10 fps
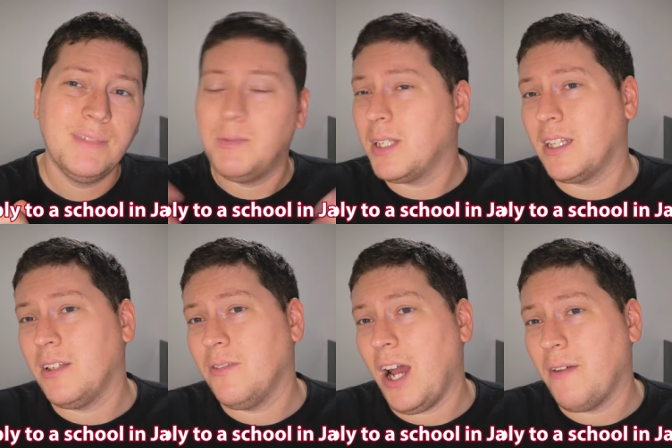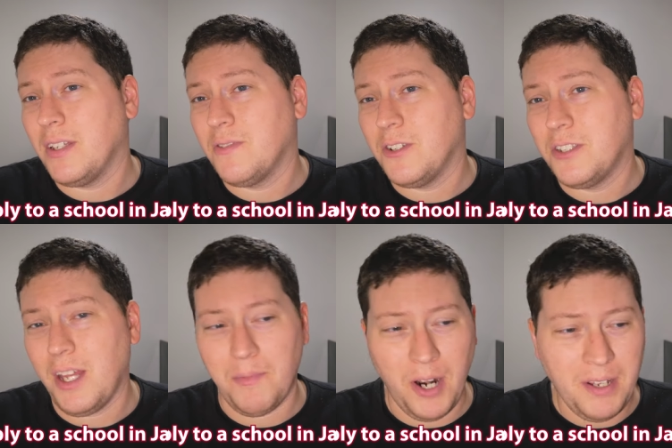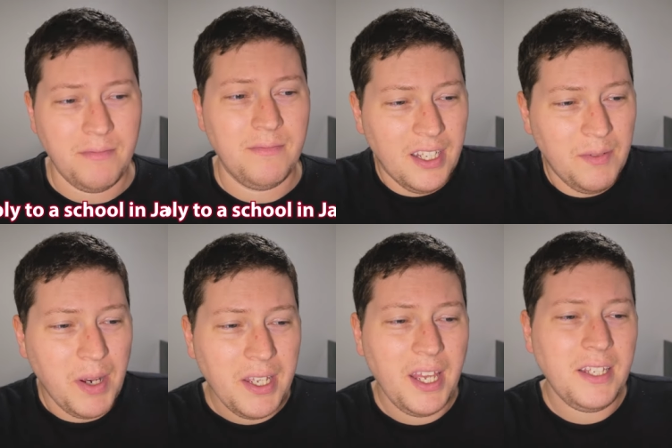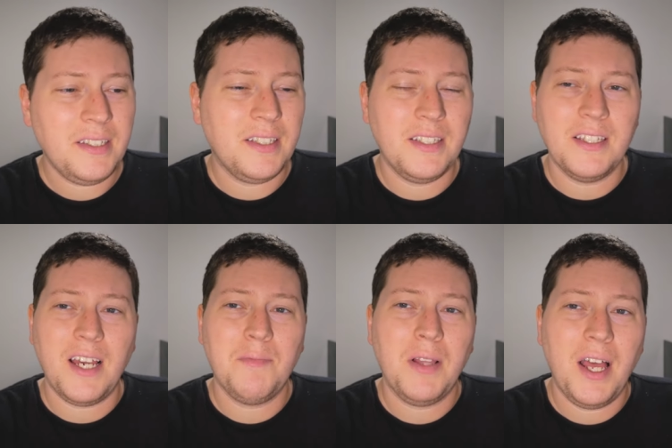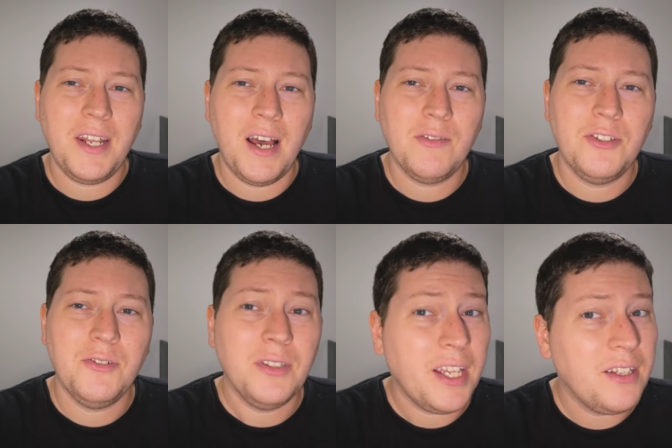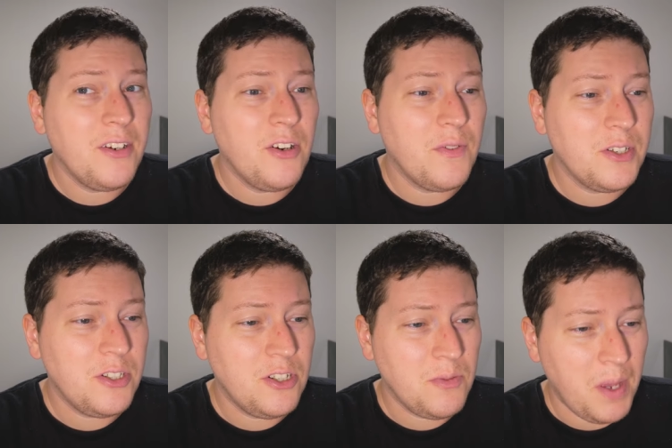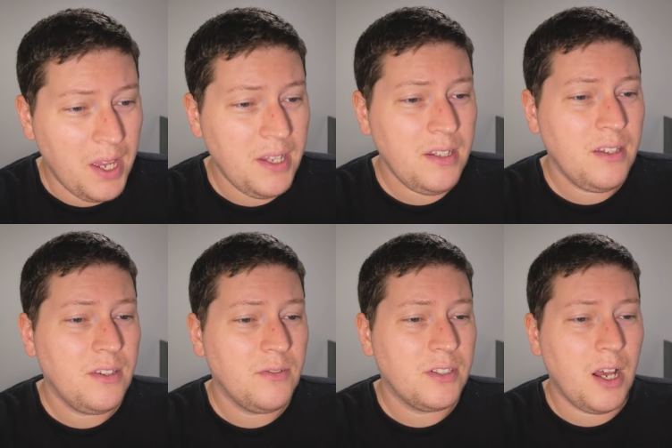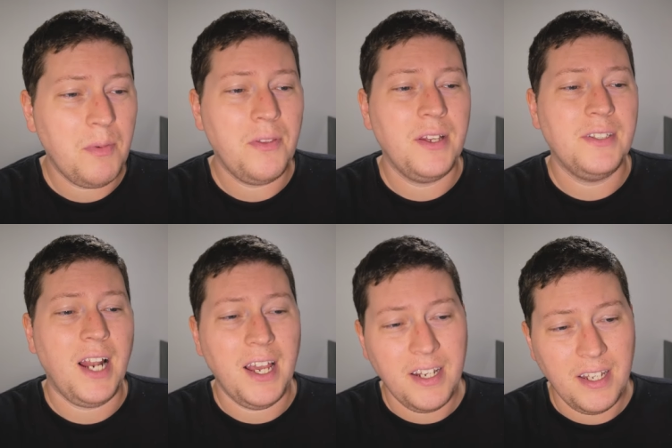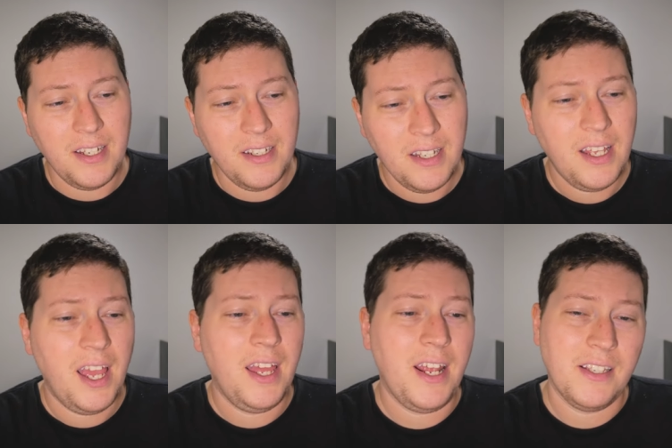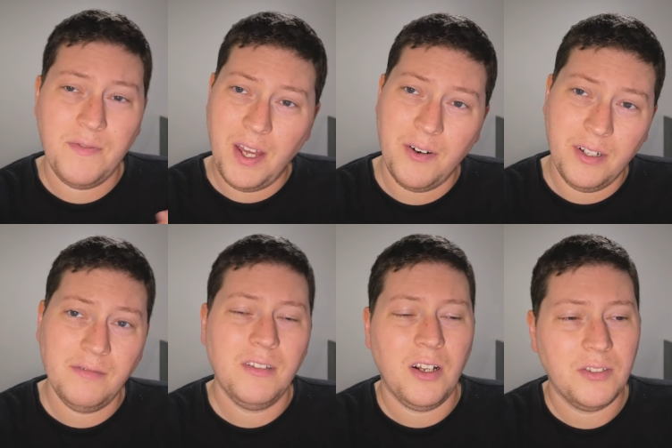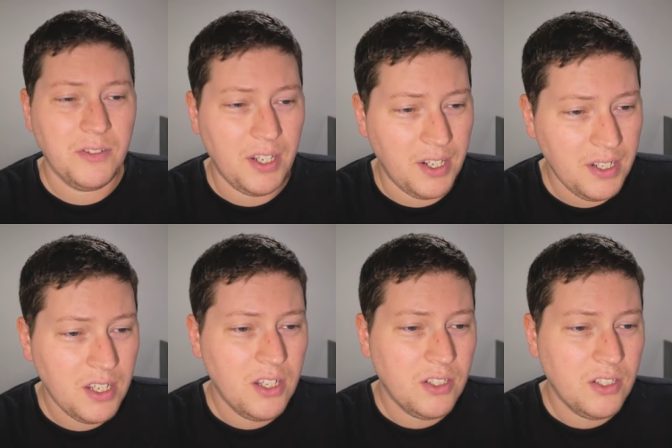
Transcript: Seems like the obvious first step, right? In my case, since I applied out to Lakeland University, Japan, there was a couple things that I needed, and as a veteran, also needed.